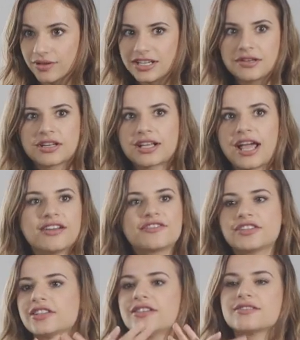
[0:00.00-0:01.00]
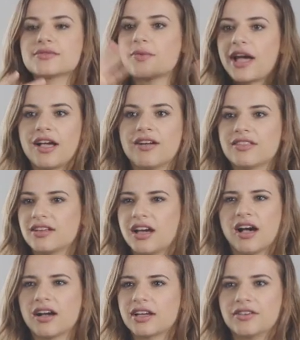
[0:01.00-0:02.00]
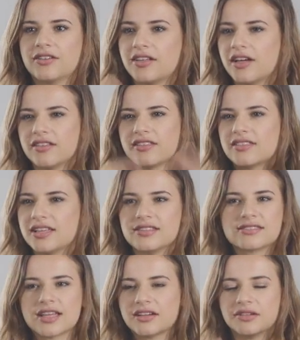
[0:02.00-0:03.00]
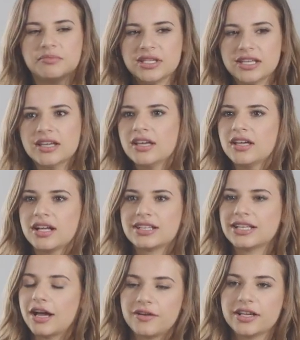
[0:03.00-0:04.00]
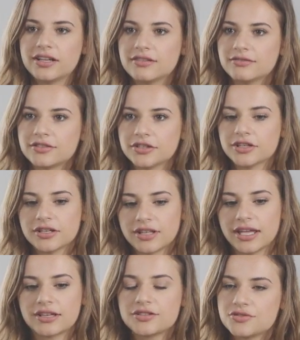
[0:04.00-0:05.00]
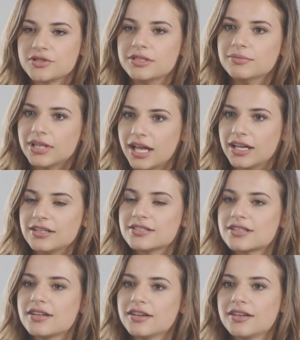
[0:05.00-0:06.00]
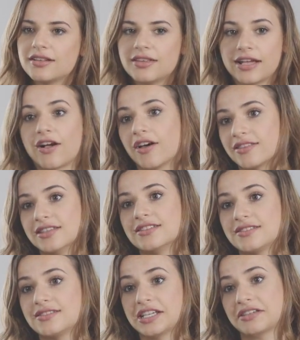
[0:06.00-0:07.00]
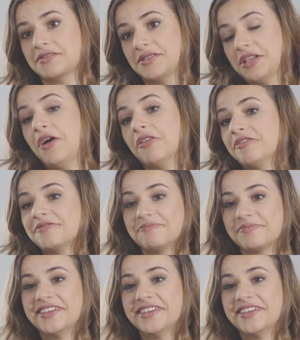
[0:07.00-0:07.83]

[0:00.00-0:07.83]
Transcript: And it kind of clears away all the guck and all the other things that could be clouding your like streamlined, like authentic self.